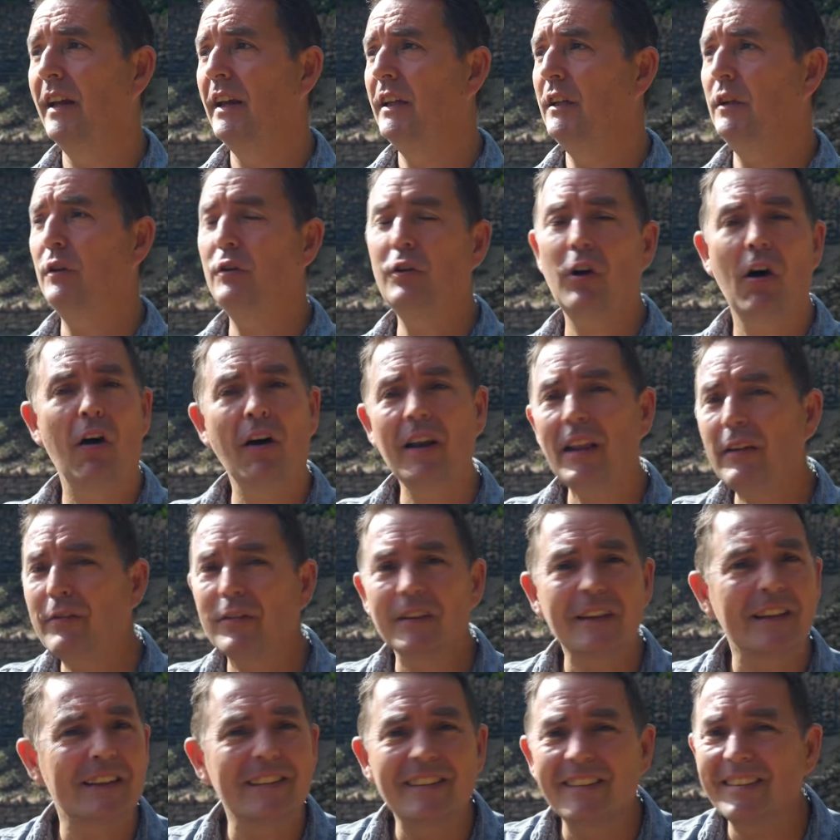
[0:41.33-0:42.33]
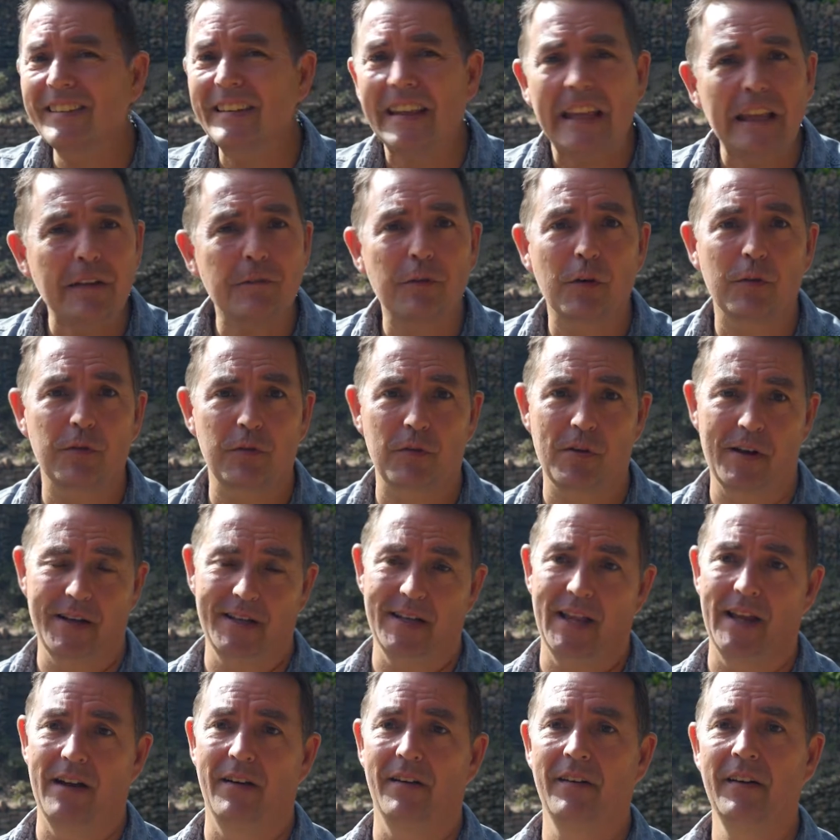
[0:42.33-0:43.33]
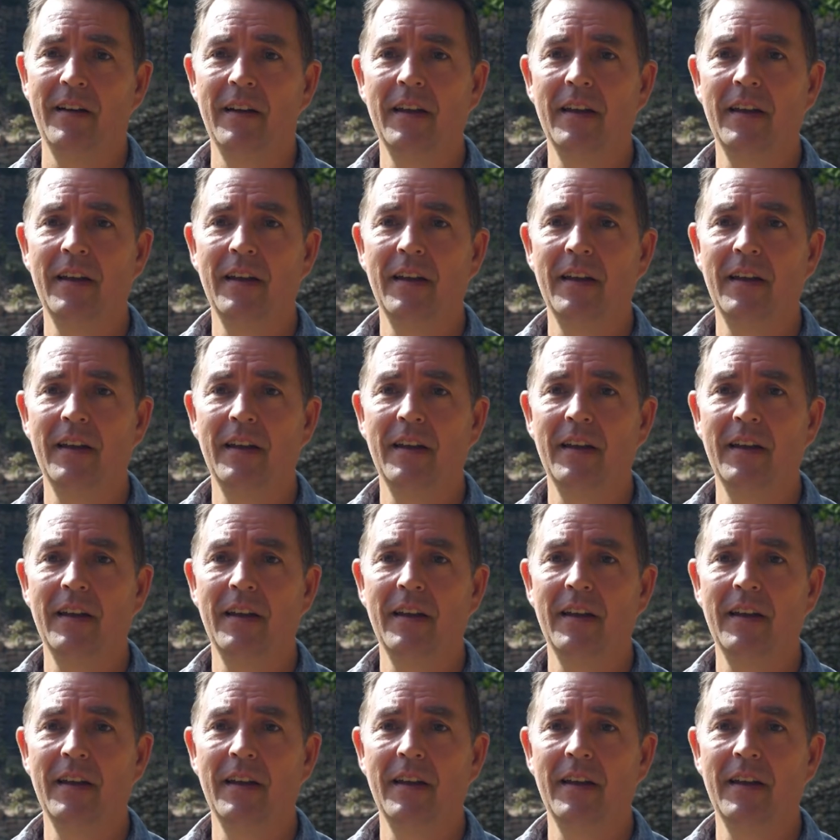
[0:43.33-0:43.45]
you can't even conceive of right now.